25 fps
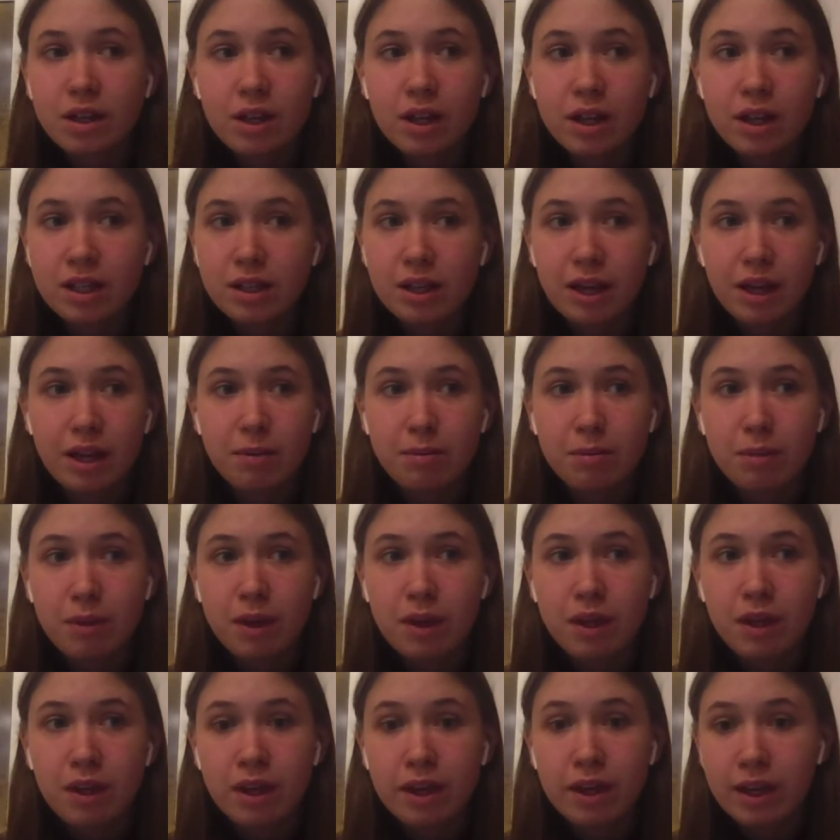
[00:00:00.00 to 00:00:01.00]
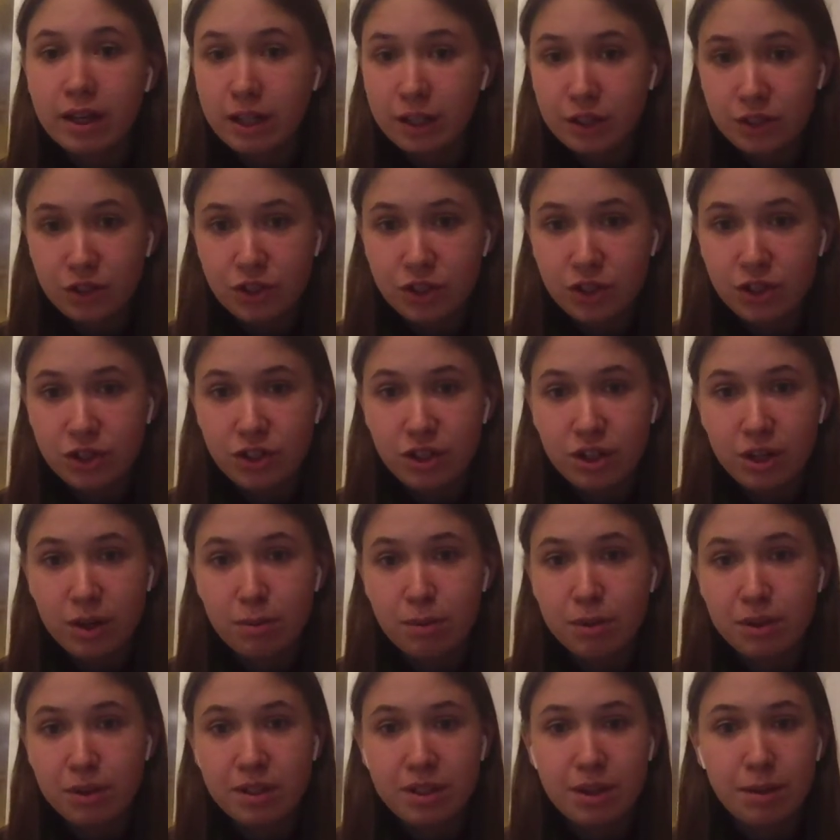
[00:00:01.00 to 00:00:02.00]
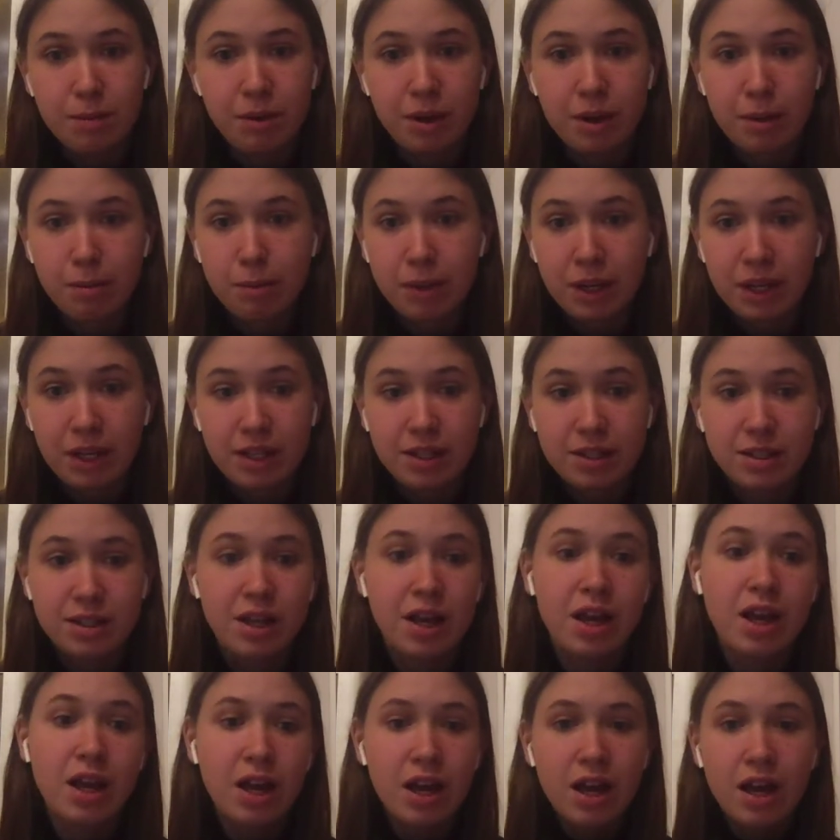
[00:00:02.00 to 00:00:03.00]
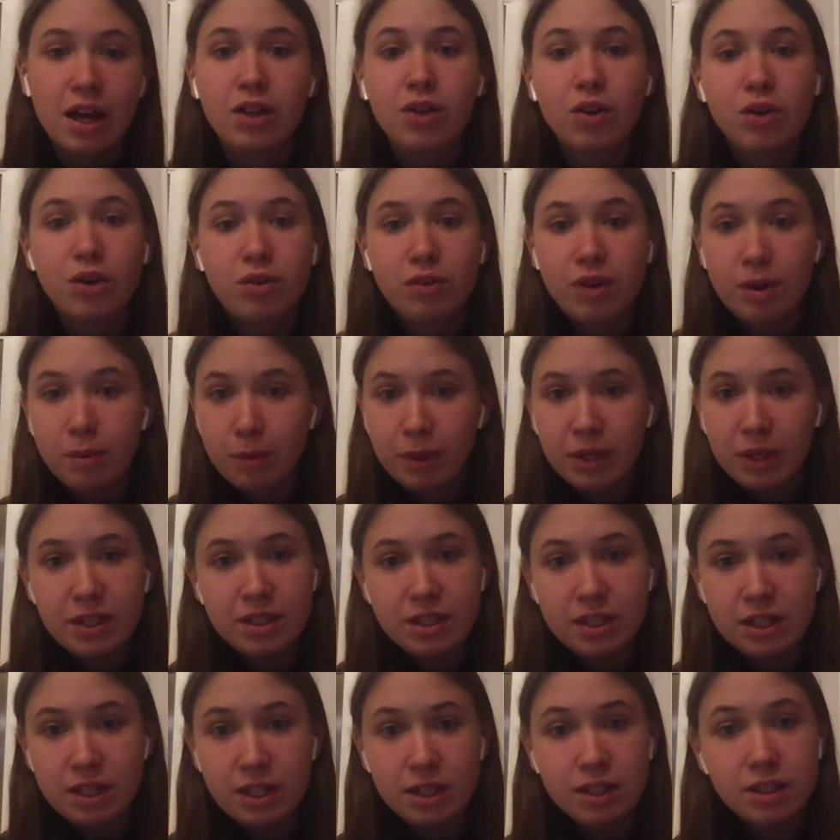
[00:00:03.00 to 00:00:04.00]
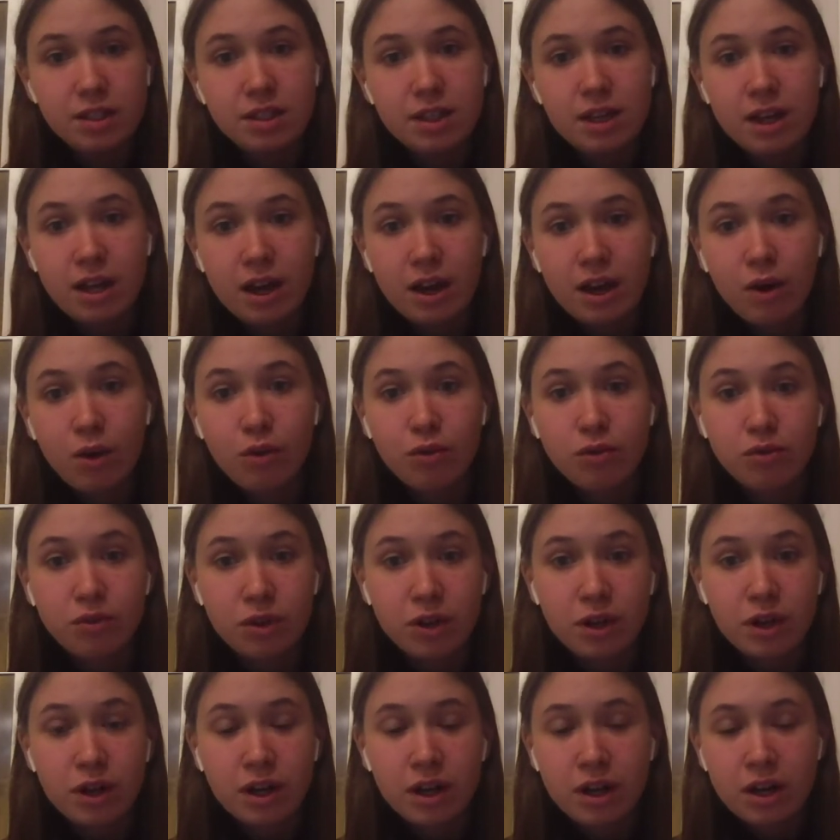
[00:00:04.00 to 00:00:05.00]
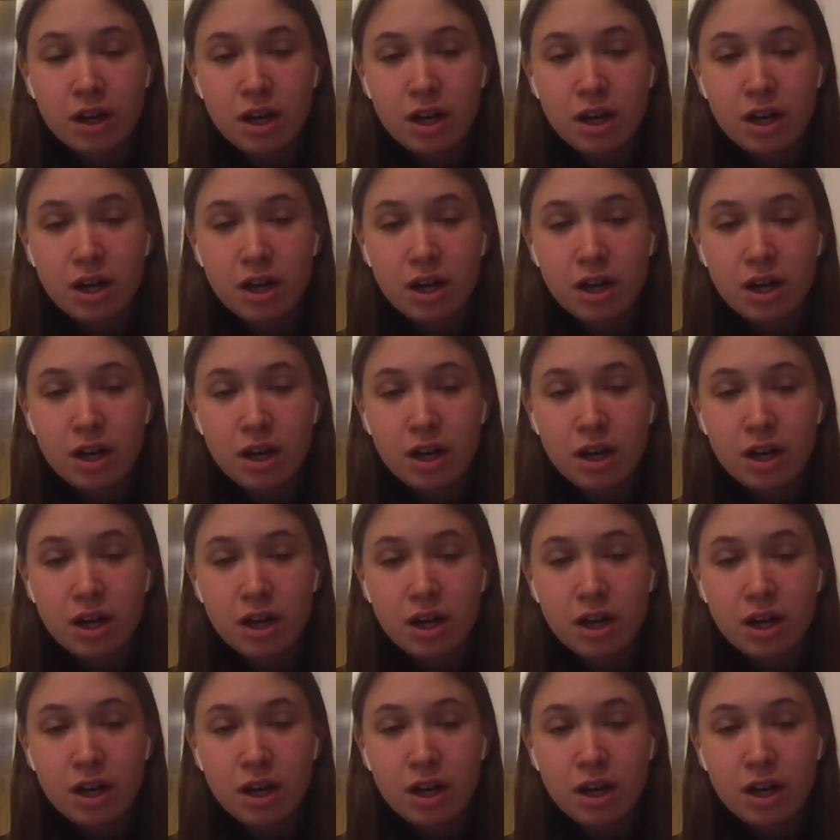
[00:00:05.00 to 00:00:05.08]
It can be an internship in some companies. A lot of companies in India offer